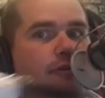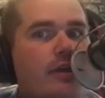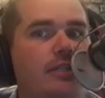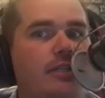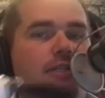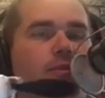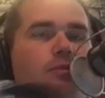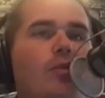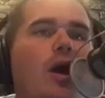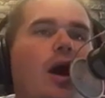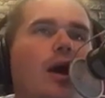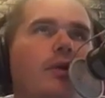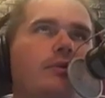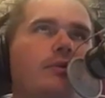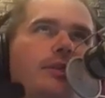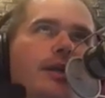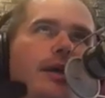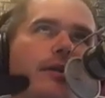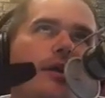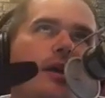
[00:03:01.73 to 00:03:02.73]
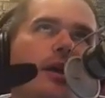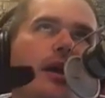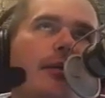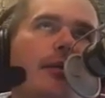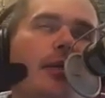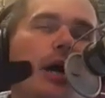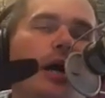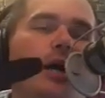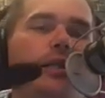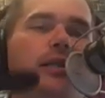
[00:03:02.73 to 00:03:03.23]
Phantom 1, which I think I
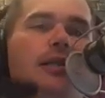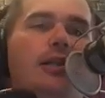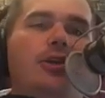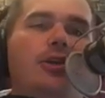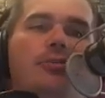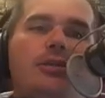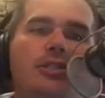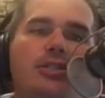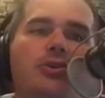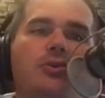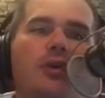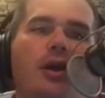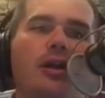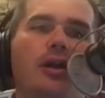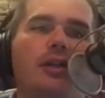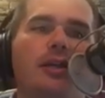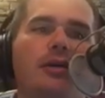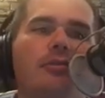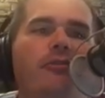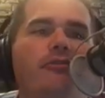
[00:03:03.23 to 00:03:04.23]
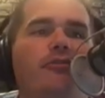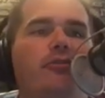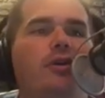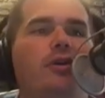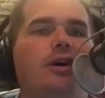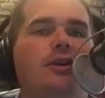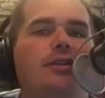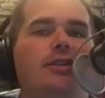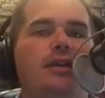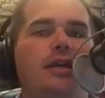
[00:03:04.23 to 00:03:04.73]
bought a little bit too early
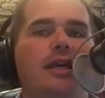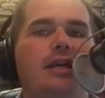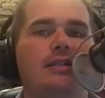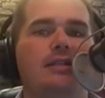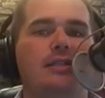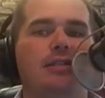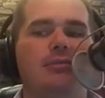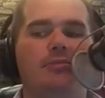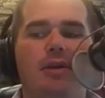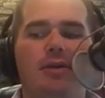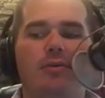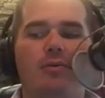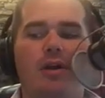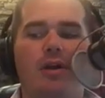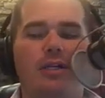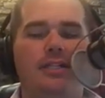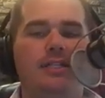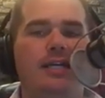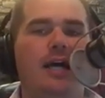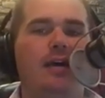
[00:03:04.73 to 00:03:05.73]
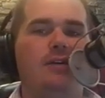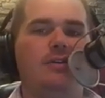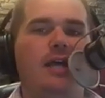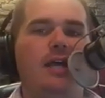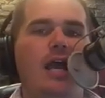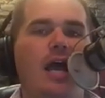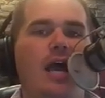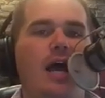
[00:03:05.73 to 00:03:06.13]
before all the kinks had been worked out.